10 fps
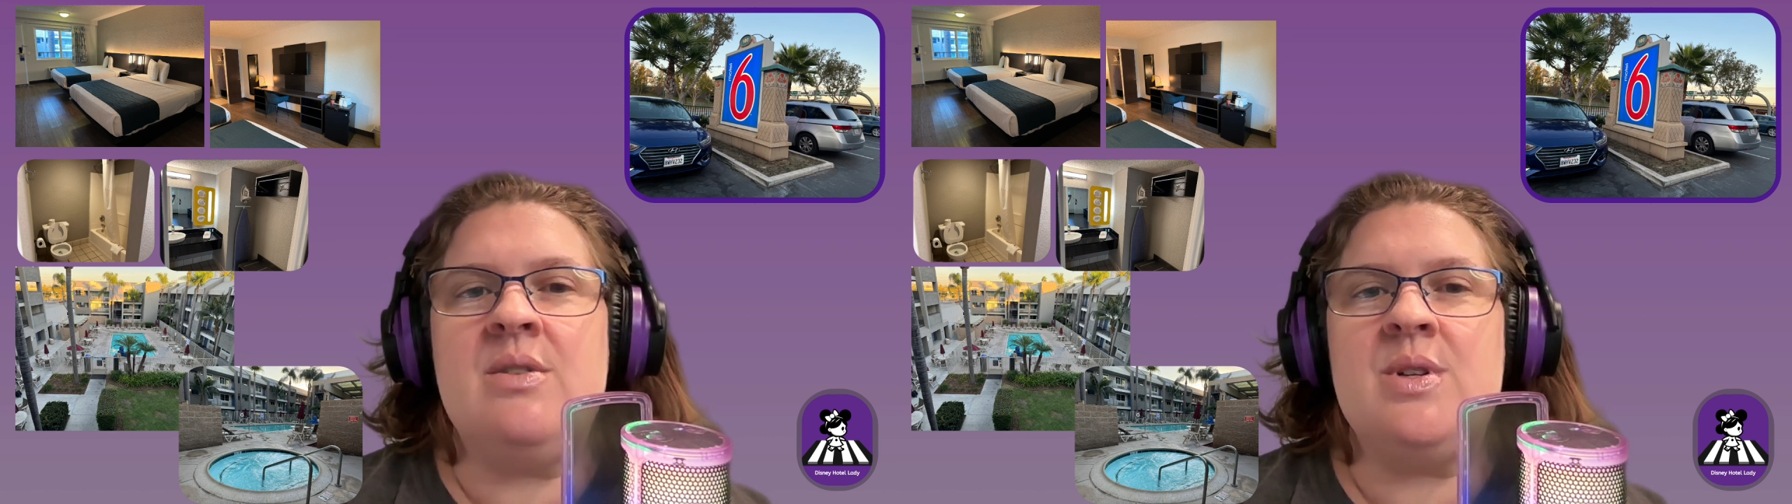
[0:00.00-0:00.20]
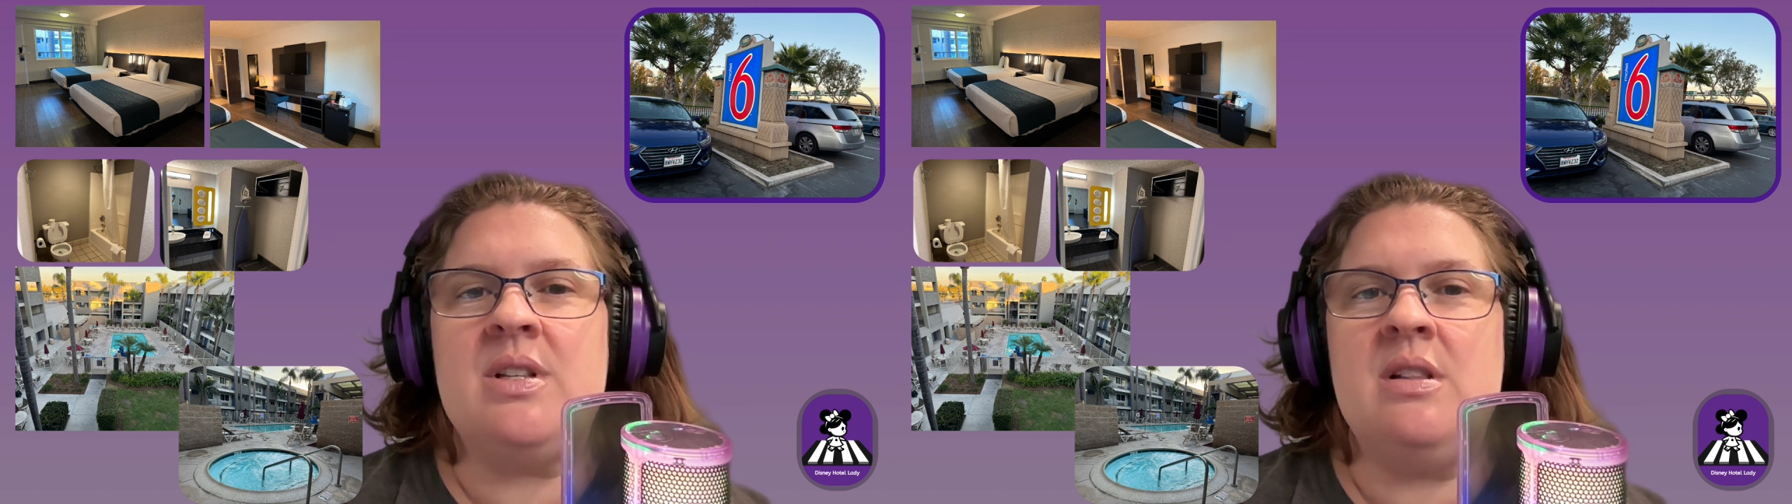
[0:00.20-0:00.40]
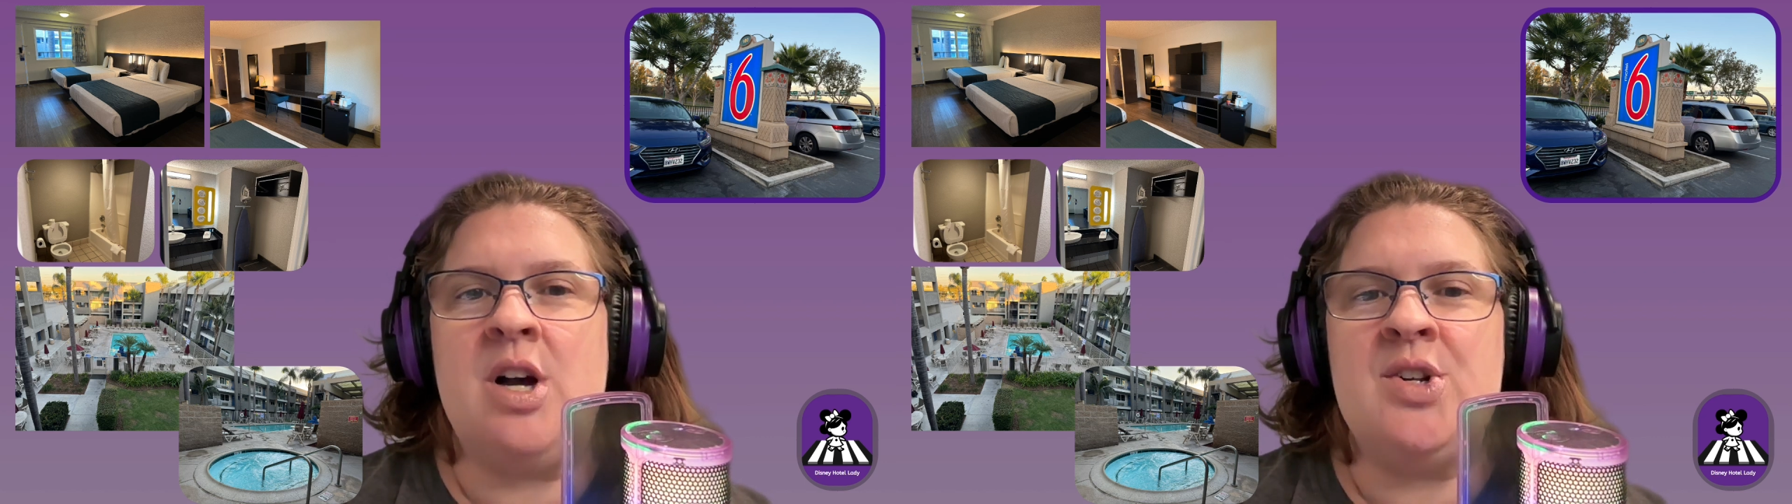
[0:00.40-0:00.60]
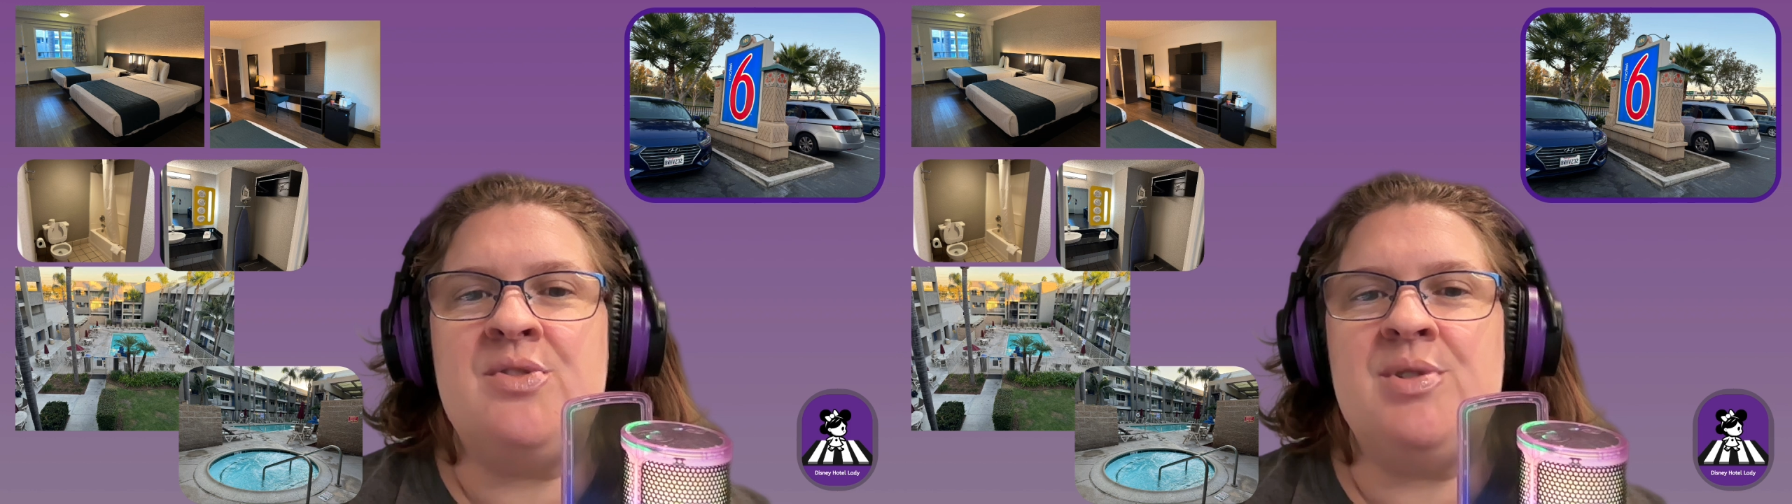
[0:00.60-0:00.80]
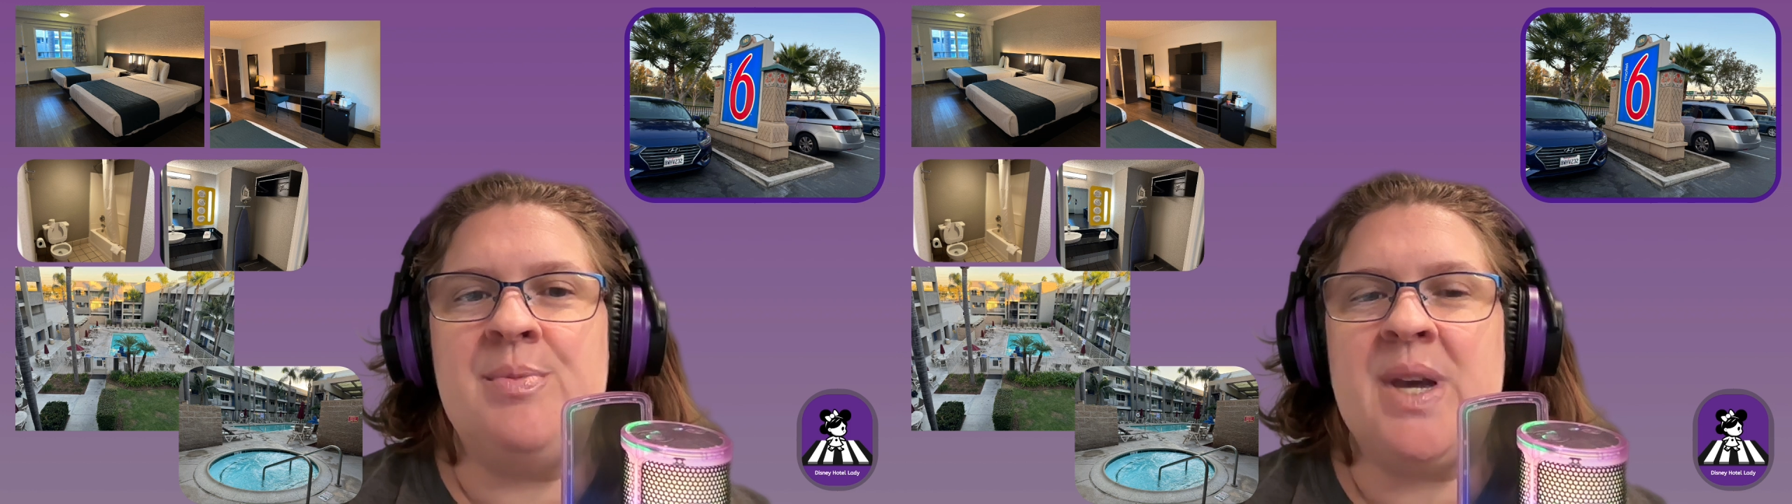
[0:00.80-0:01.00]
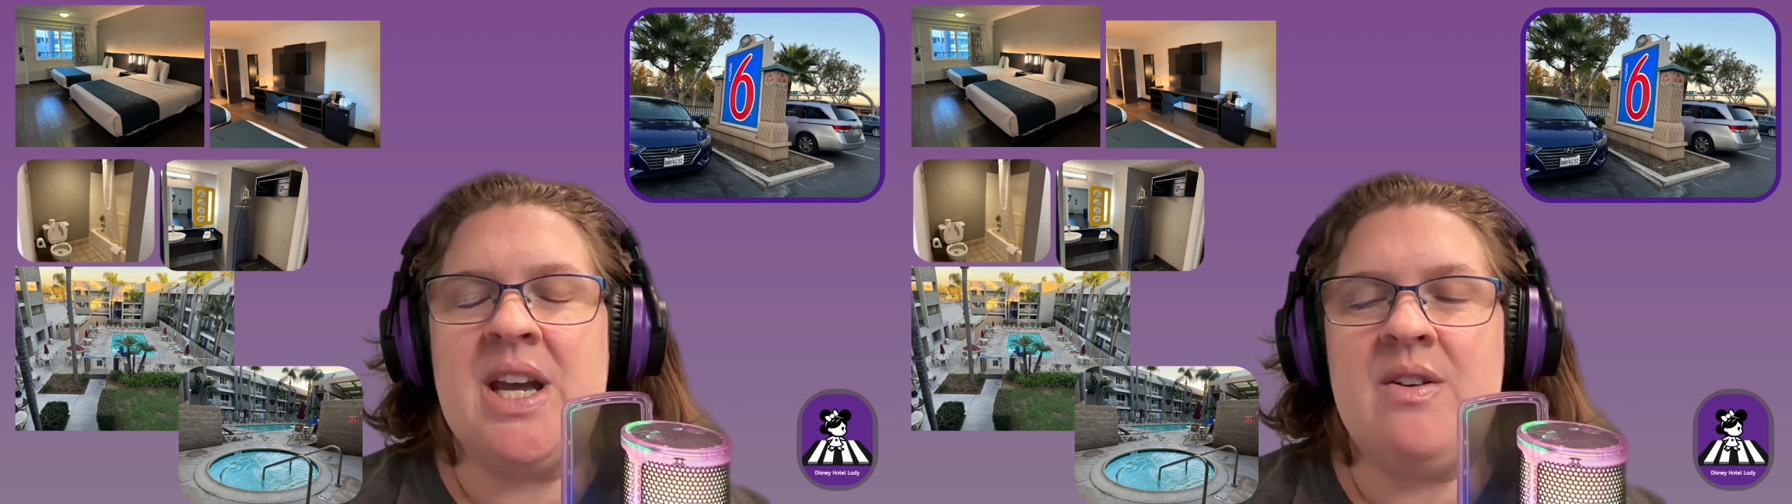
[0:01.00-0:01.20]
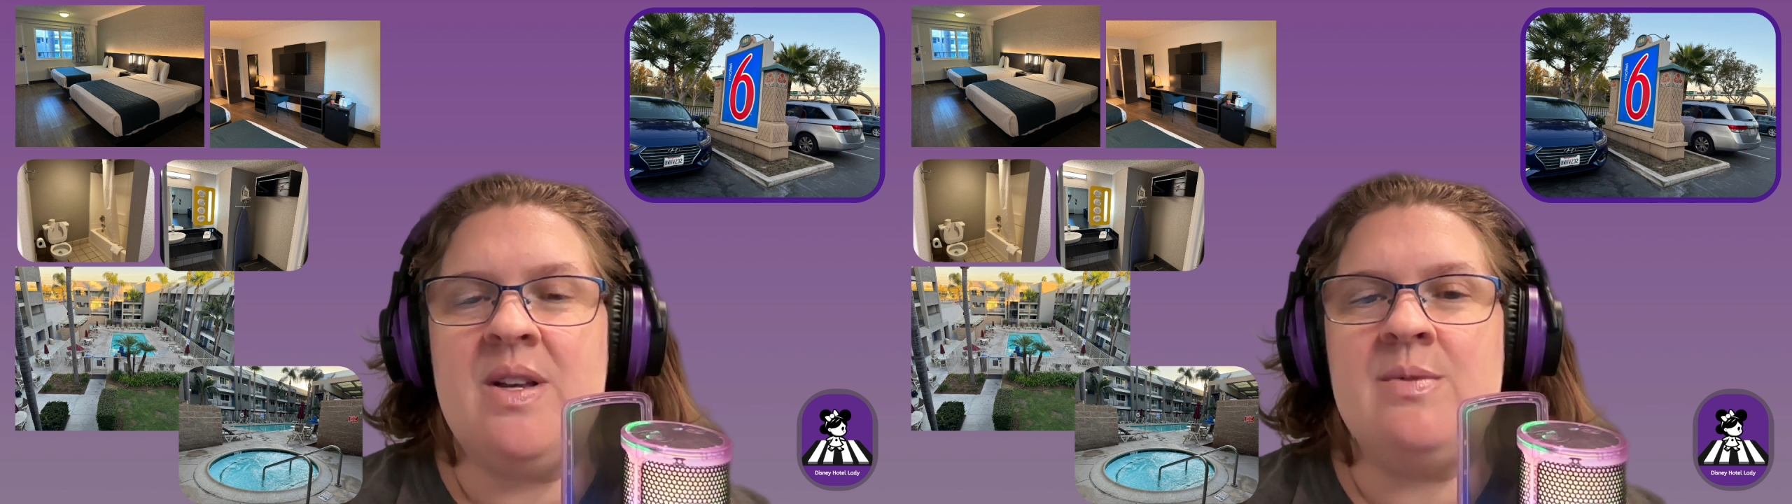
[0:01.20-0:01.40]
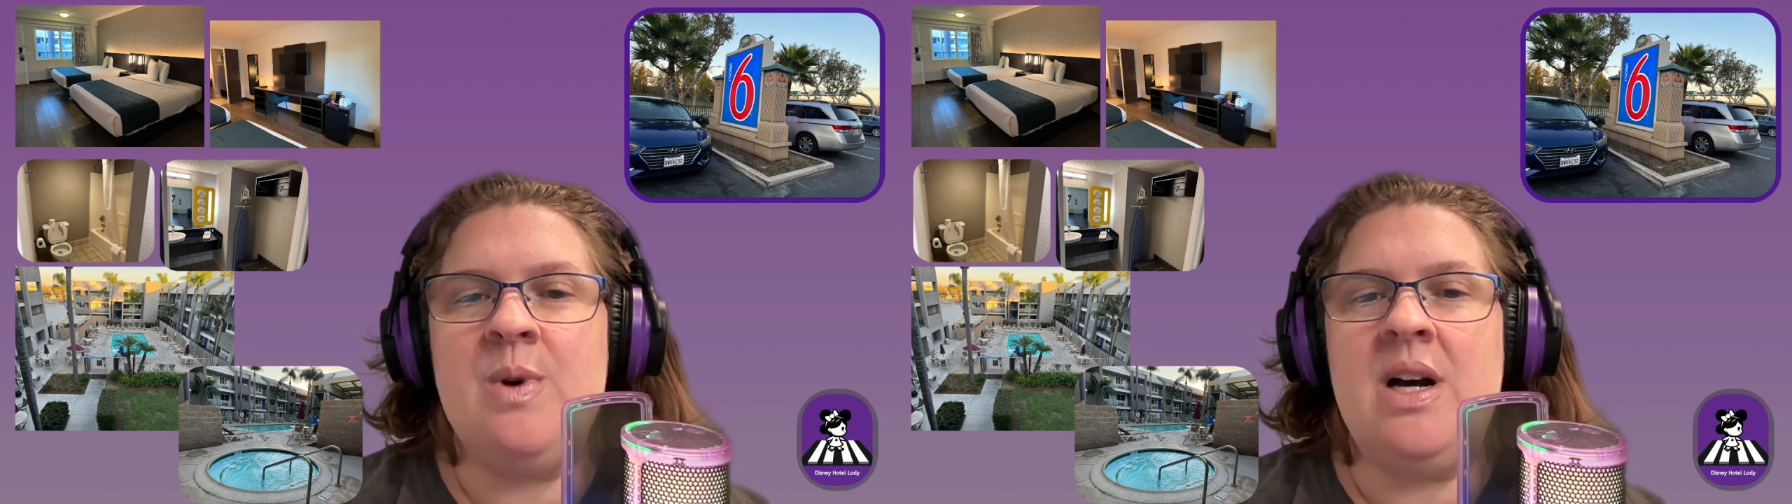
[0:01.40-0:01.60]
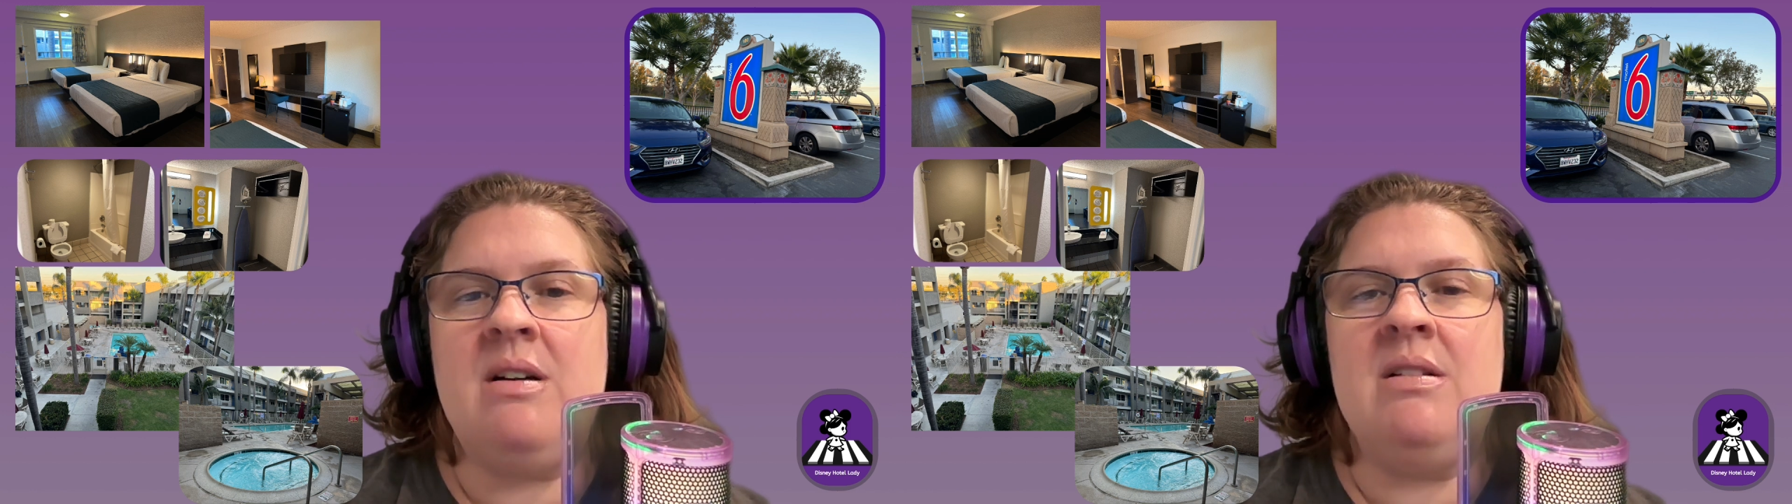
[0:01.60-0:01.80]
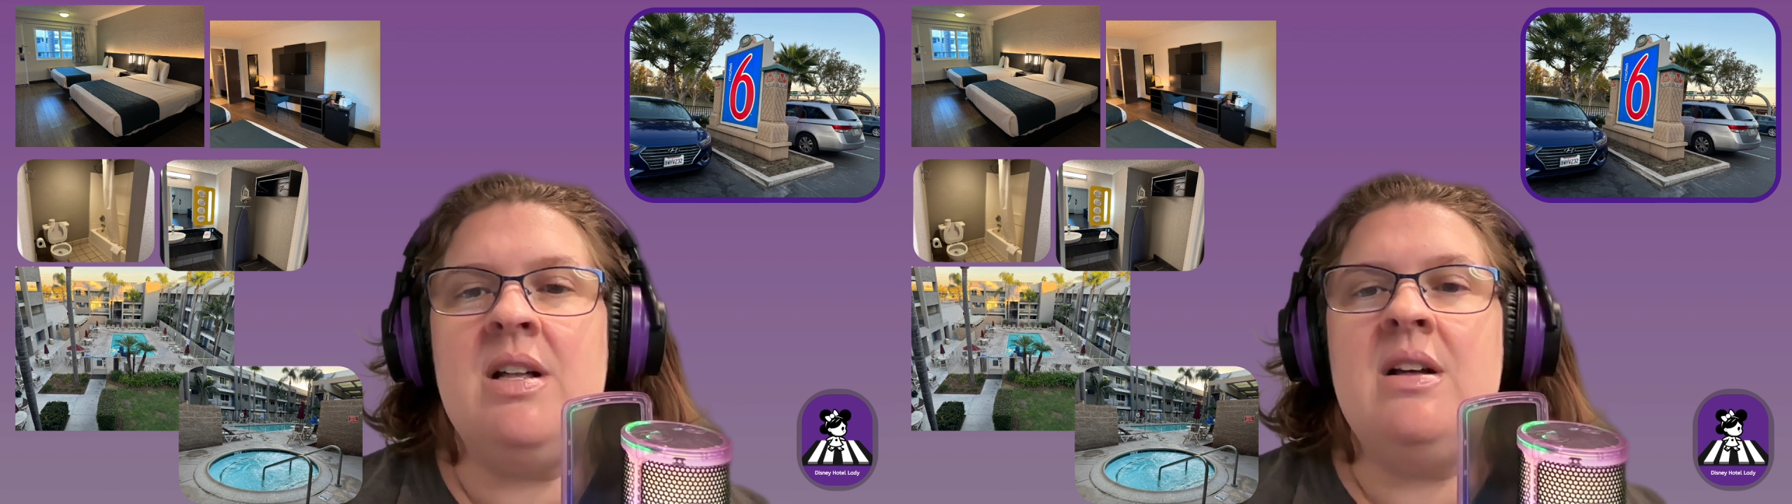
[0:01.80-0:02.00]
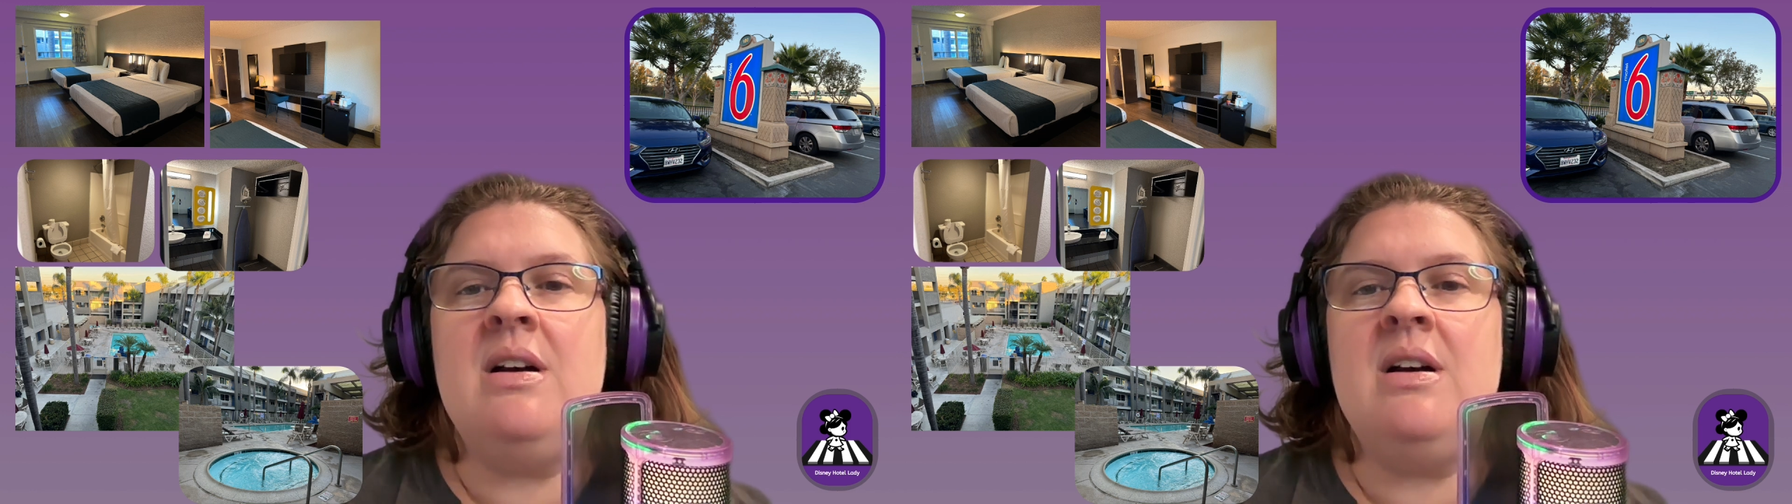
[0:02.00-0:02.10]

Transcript: There was a laundry room here as well,